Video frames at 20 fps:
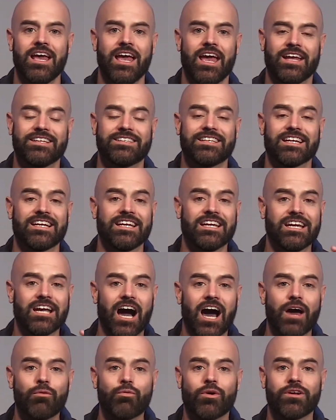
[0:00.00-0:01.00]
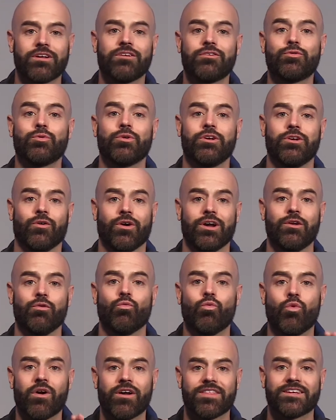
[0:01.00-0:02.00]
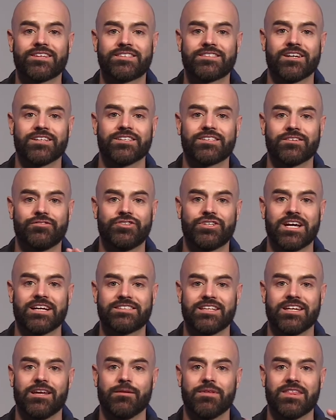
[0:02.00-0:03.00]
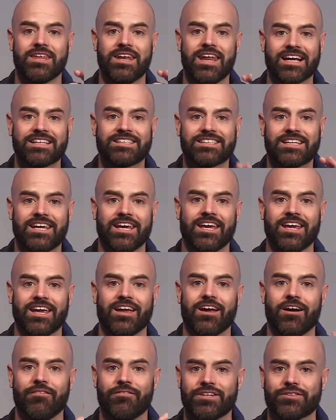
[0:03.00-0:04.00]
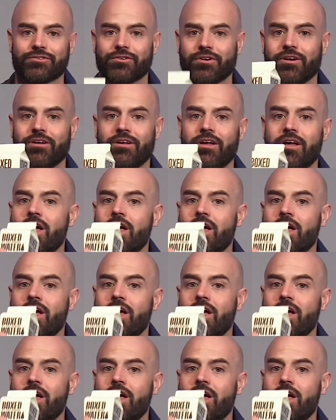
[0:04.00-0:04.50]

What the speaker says: and said God wanted to anoint one of the sons of Jesse to be the next king of Israel.